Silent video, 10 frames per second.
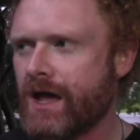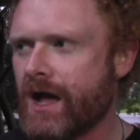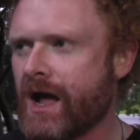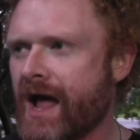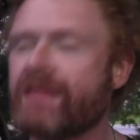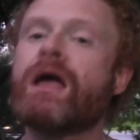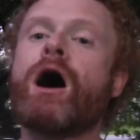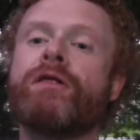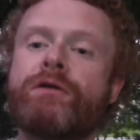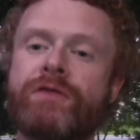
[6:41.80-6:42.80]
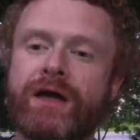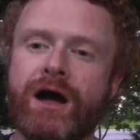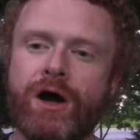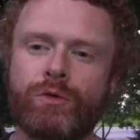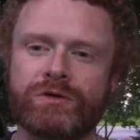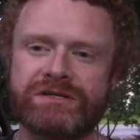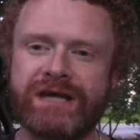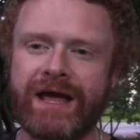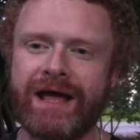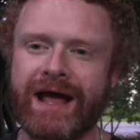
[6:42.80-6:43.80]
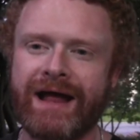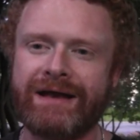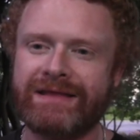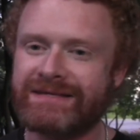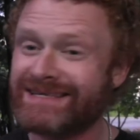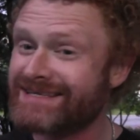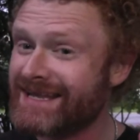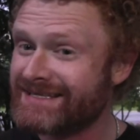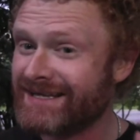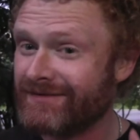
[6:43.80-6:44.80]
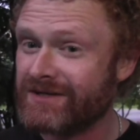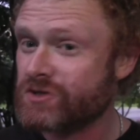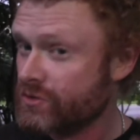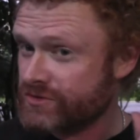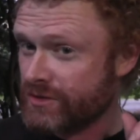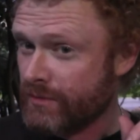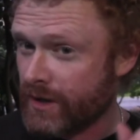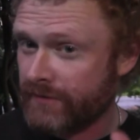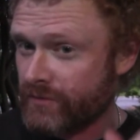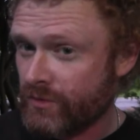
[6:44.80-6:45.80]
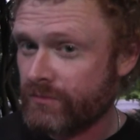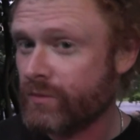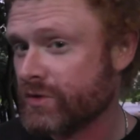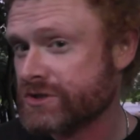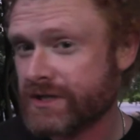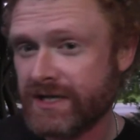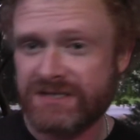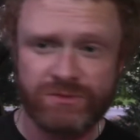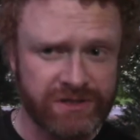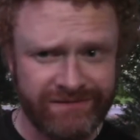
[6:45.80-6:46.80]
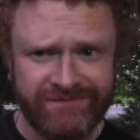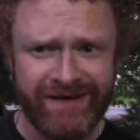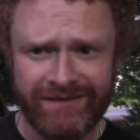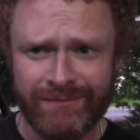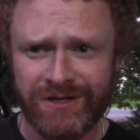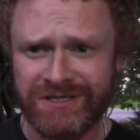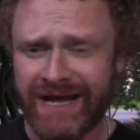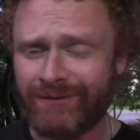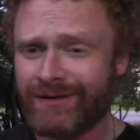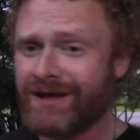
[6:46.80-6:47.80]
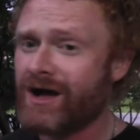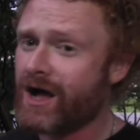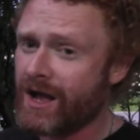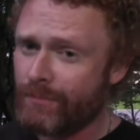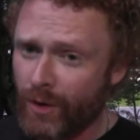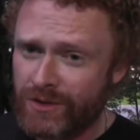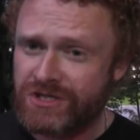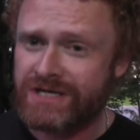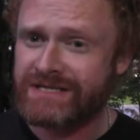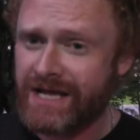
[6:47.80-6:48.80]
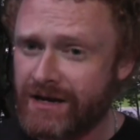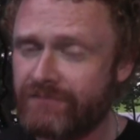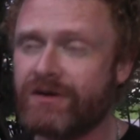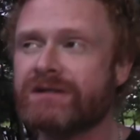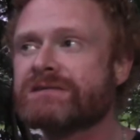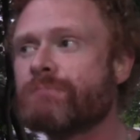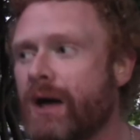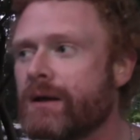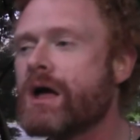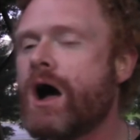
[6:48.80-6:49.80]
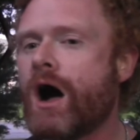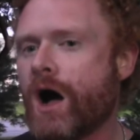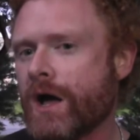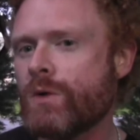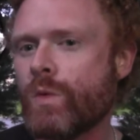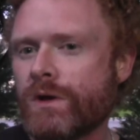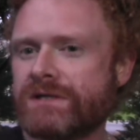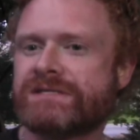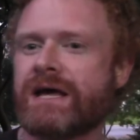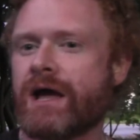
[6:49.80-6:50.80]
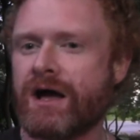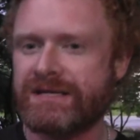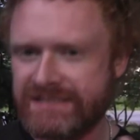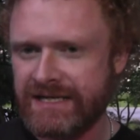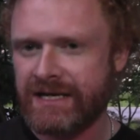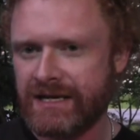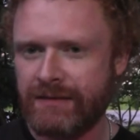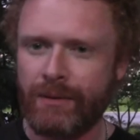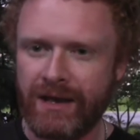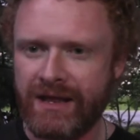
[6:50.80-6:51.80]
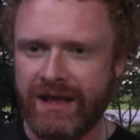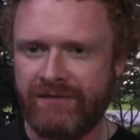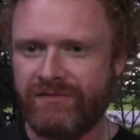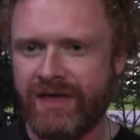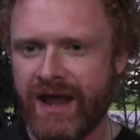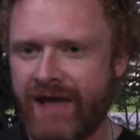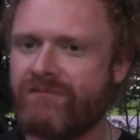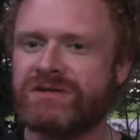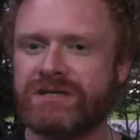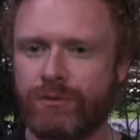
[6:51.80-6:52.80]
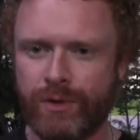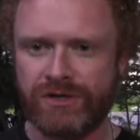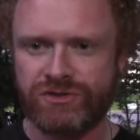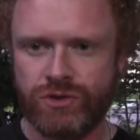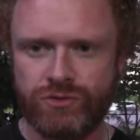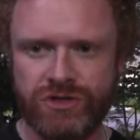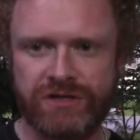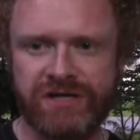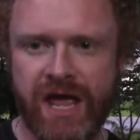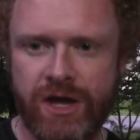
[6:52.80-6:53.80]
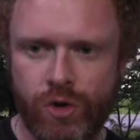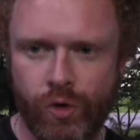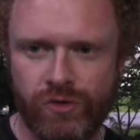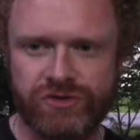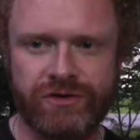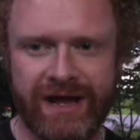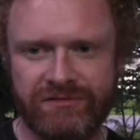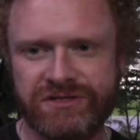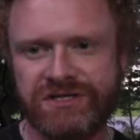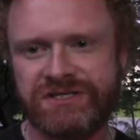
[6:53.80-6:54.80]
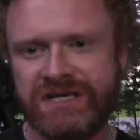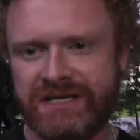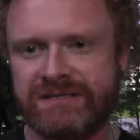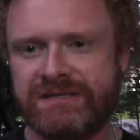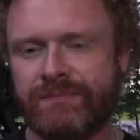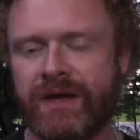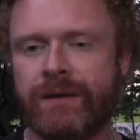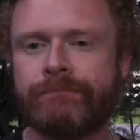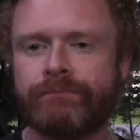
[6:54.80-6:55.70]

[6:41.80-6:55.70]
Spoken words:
And the other thing I will say, and this isn't necessarily true, so Mark, if you're watching this, which I very much doubt, I apologize in advance, but I will say I cynically believe that every single person who does a course on how to succeed in something